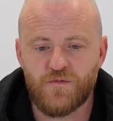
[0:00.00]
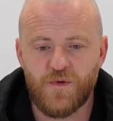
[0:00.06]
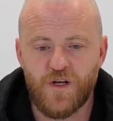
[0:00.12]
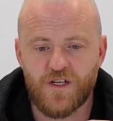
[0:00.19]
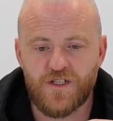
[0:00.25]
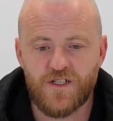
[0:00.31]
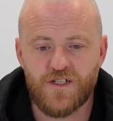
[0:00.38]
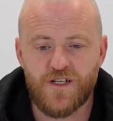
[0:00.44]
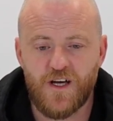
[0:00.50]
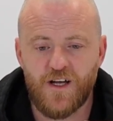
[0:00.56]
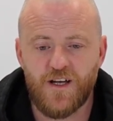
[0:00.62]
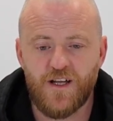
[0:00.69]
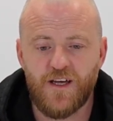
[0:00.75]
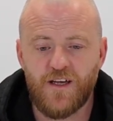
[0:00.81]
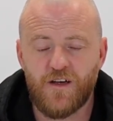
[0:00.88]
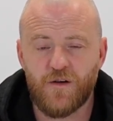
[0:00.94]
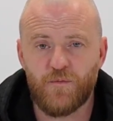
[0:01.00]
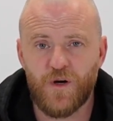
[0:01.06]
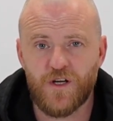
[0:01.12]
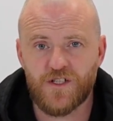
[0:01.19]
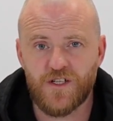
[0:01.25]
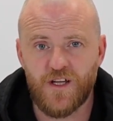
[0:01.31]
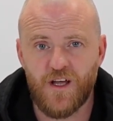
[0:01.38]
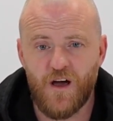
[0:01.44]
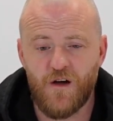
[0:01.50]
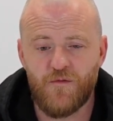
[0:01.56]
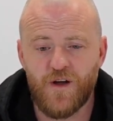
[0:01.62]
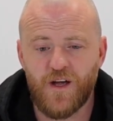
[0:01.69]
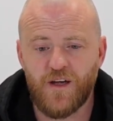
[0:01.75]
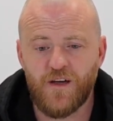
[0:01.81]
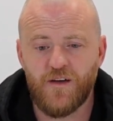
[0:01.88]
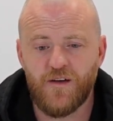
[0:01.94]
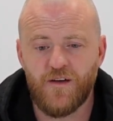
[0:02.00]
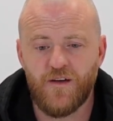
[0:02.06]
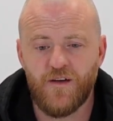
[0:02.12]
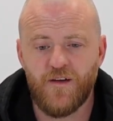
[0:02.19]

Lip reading: up nice and tightly, compressing the O-ring